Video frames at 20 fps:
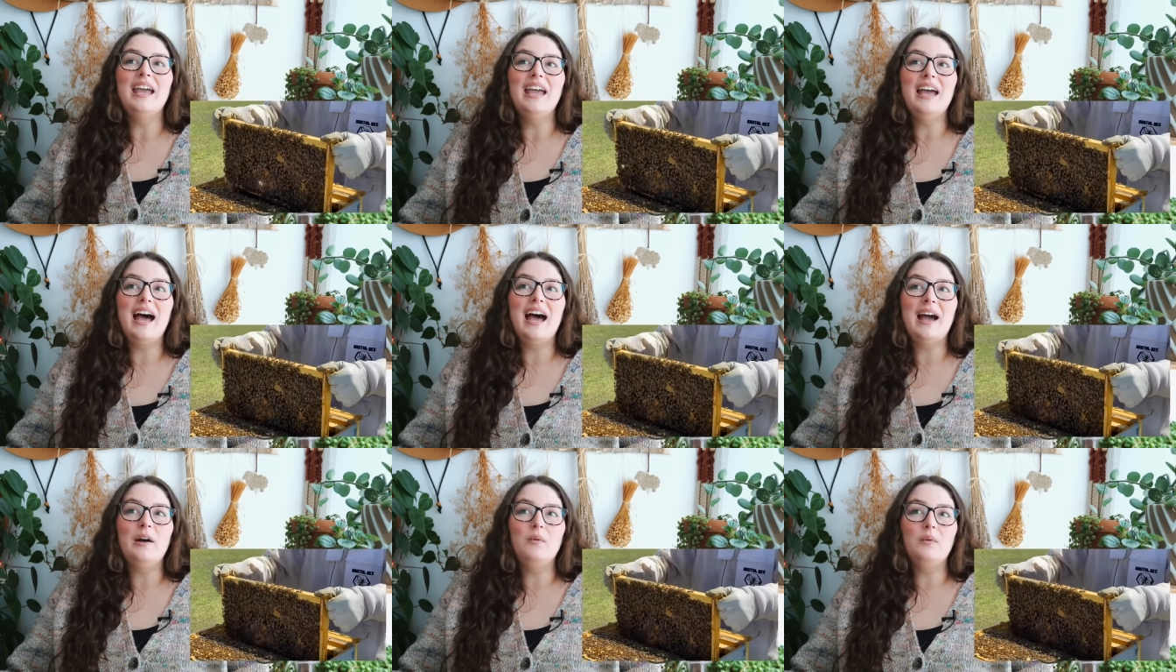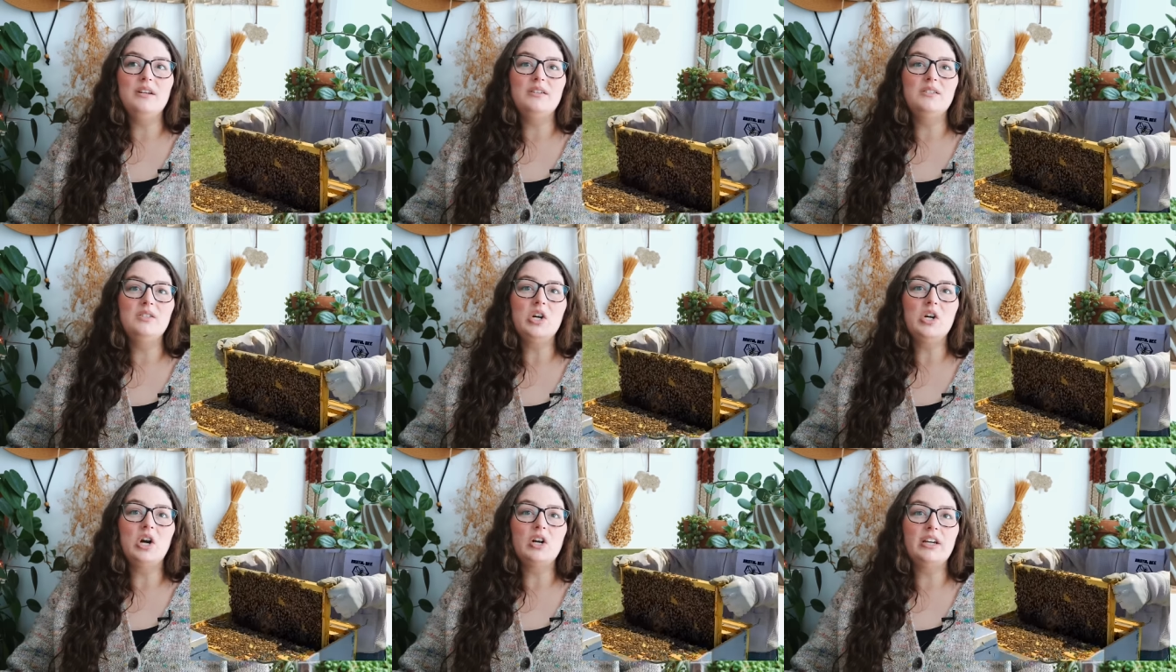I
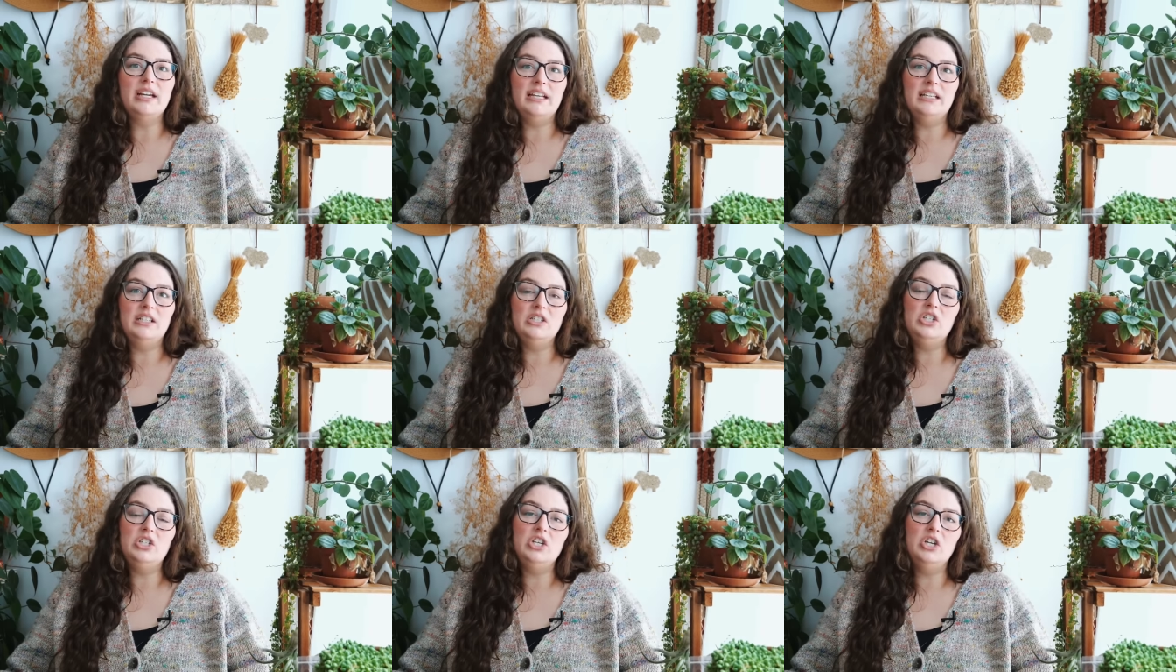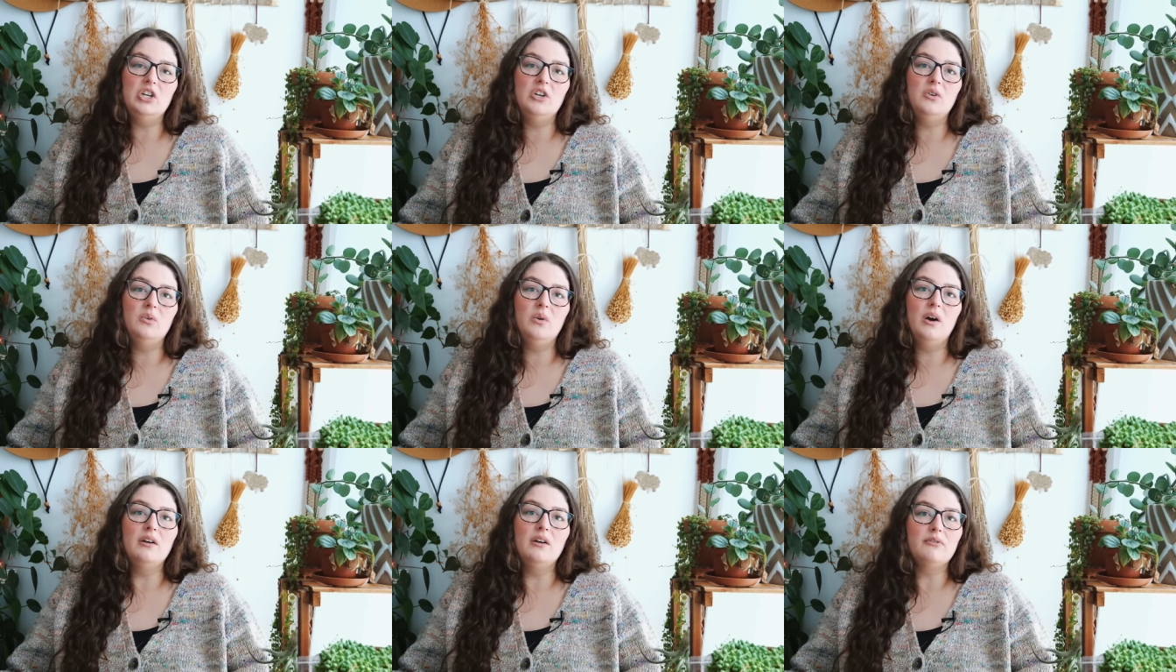was talking
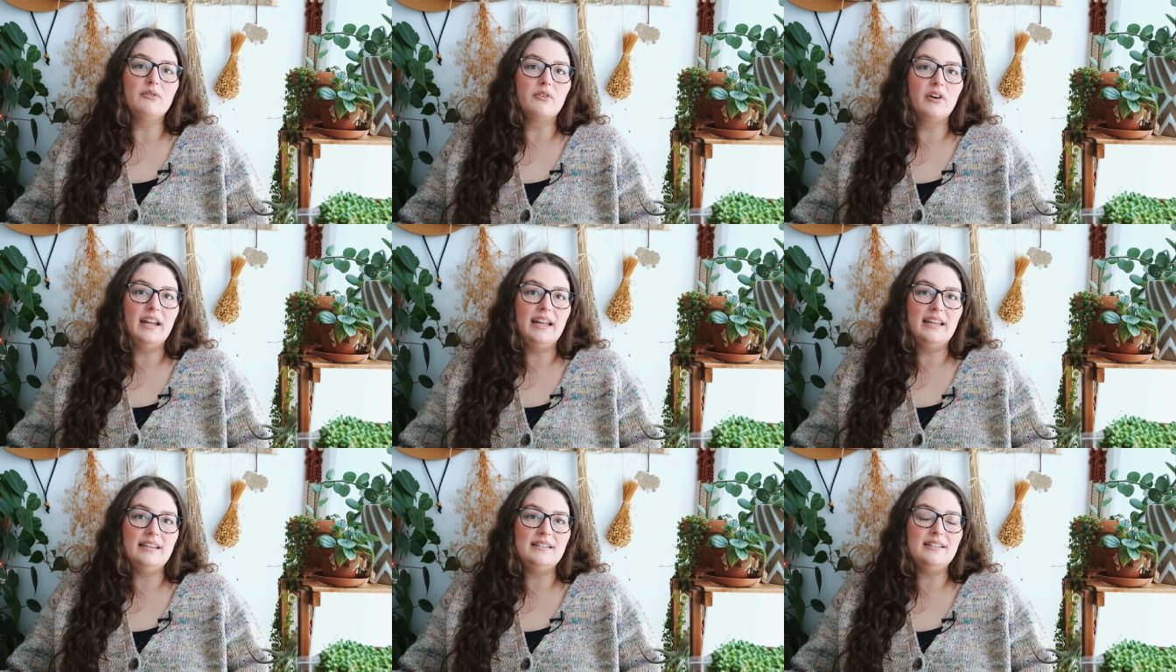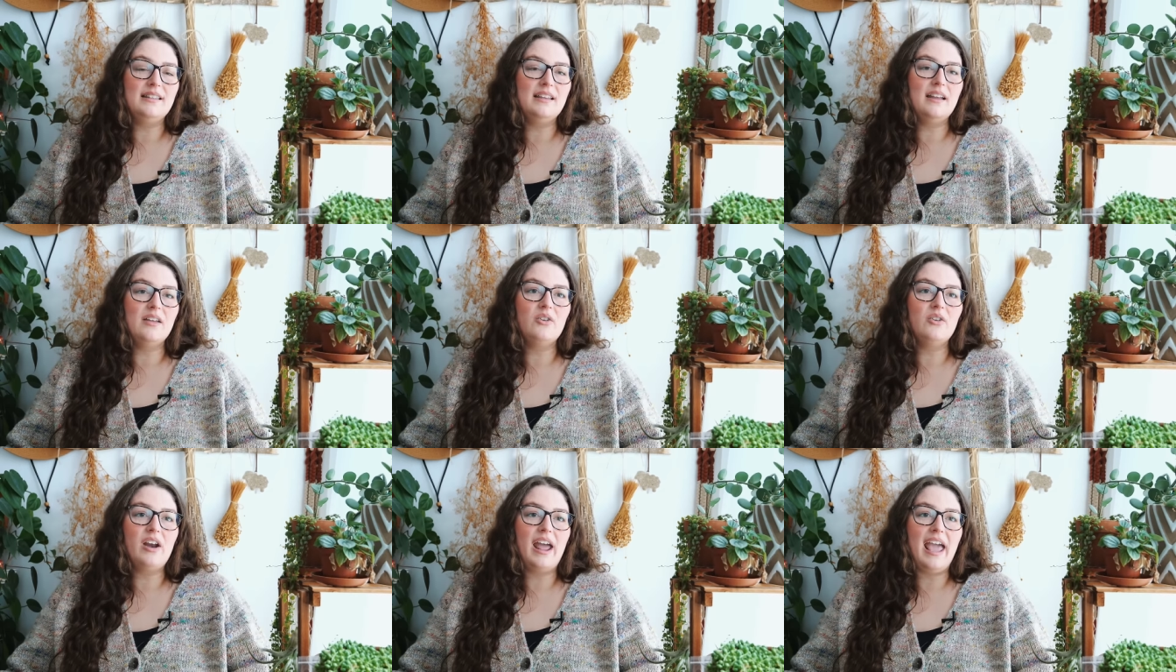to a friend the
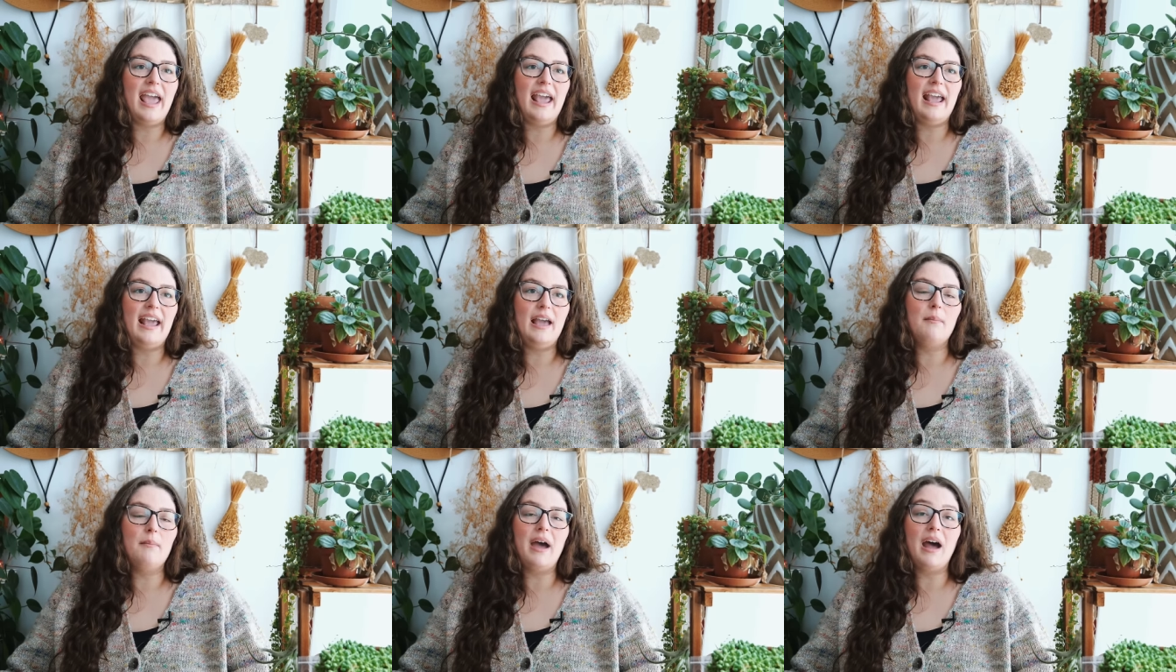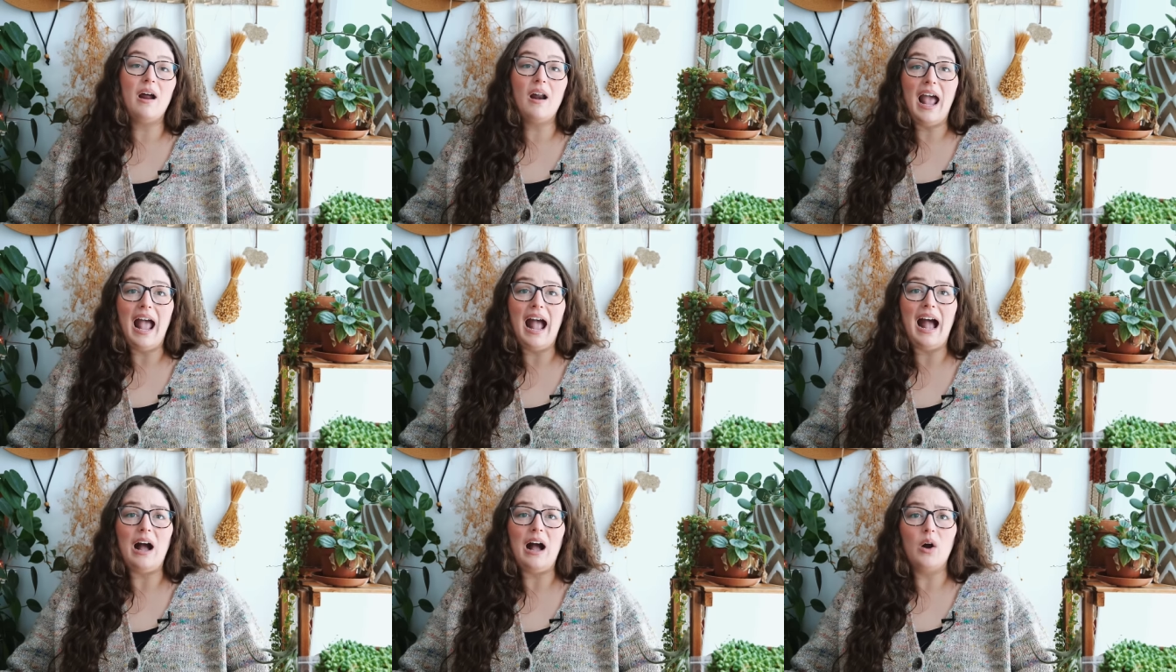other day about
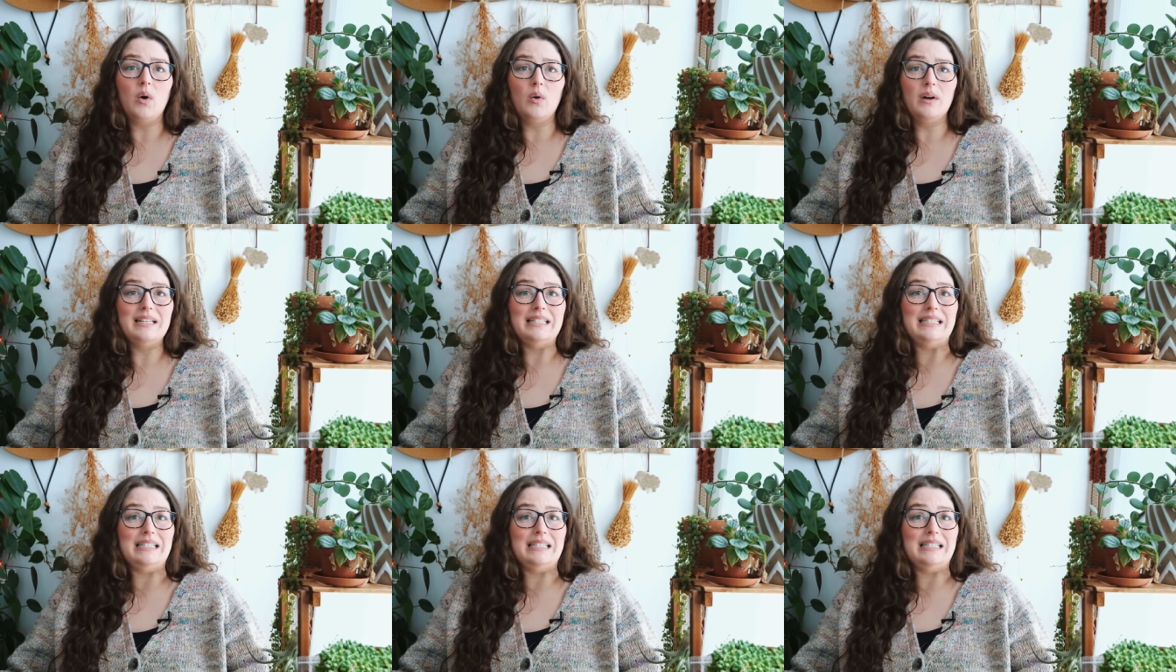how